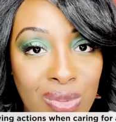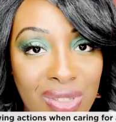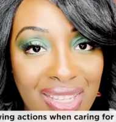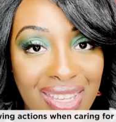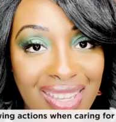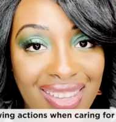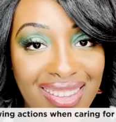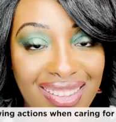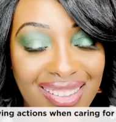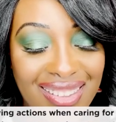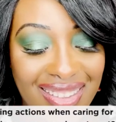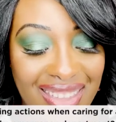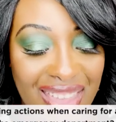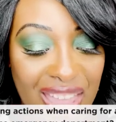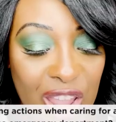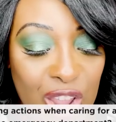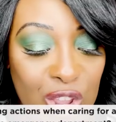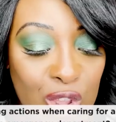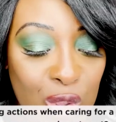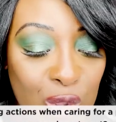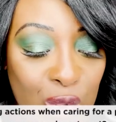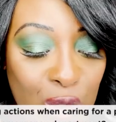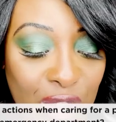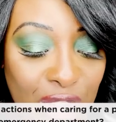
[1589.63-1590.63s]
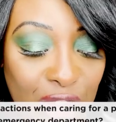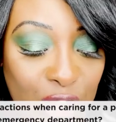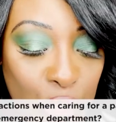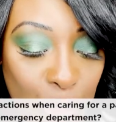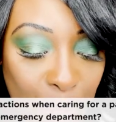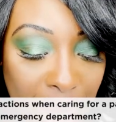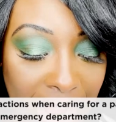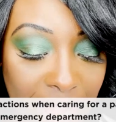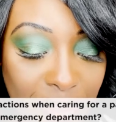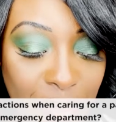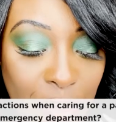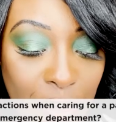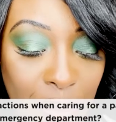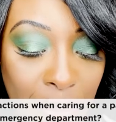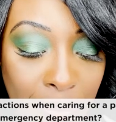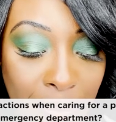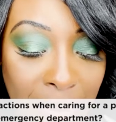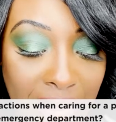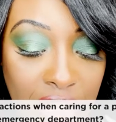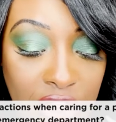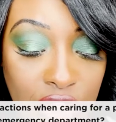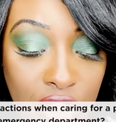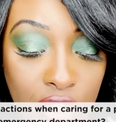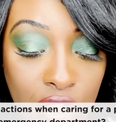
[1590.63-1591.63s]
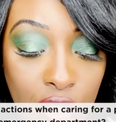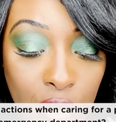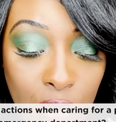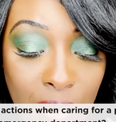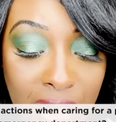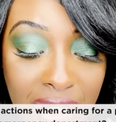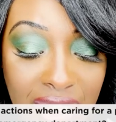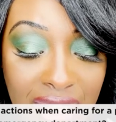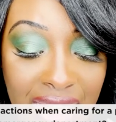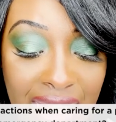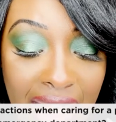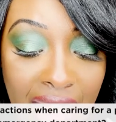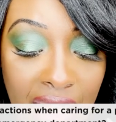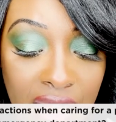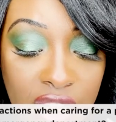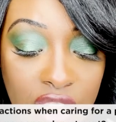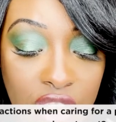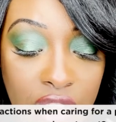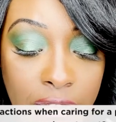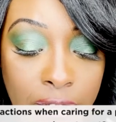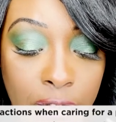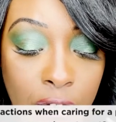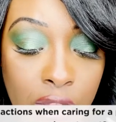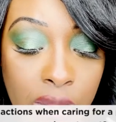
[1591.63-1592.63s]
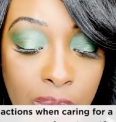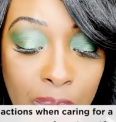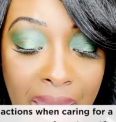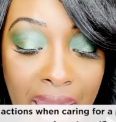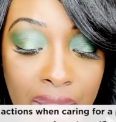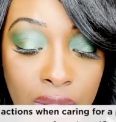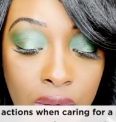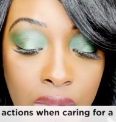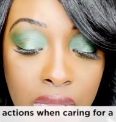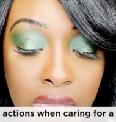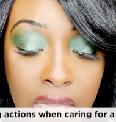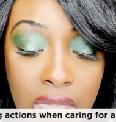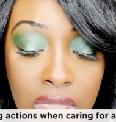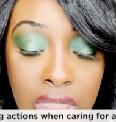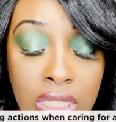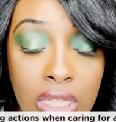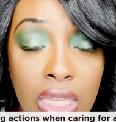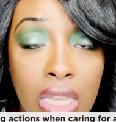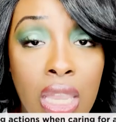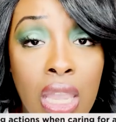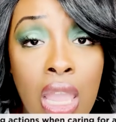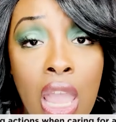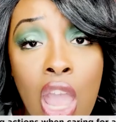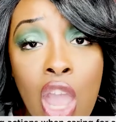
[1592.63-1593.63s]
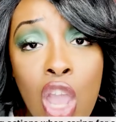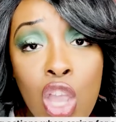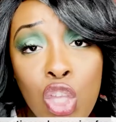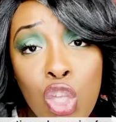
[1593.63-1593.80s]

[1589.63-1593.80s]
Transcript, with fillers: D. You're going to transfer the patient to radiology for spinal C T.